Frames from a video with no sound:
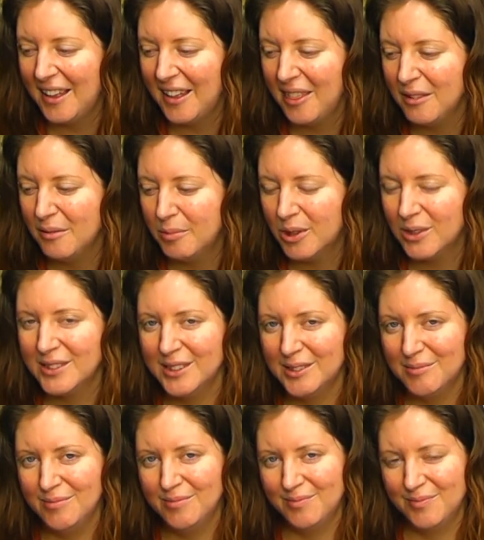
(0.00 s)
The bottom
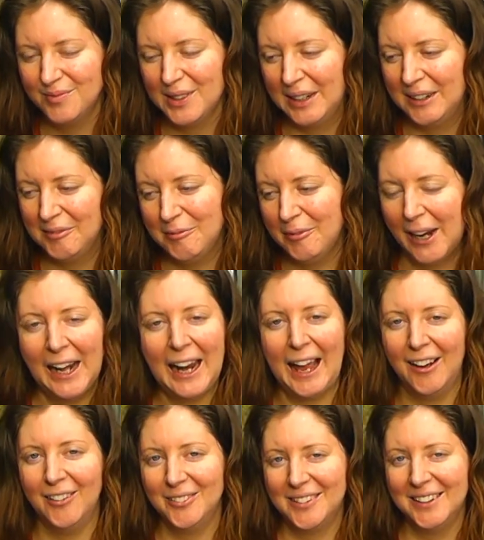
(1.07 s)
kind of fell
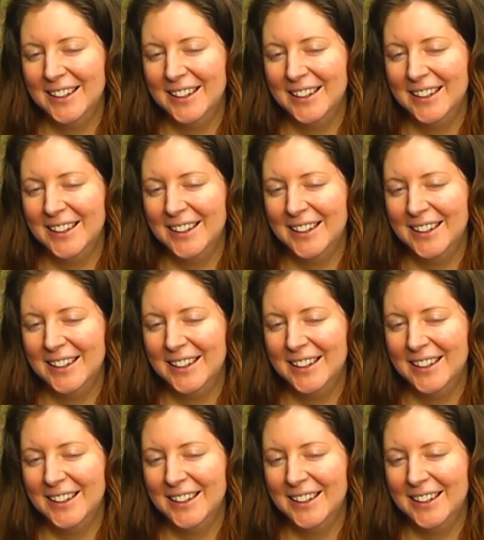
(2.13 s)
out.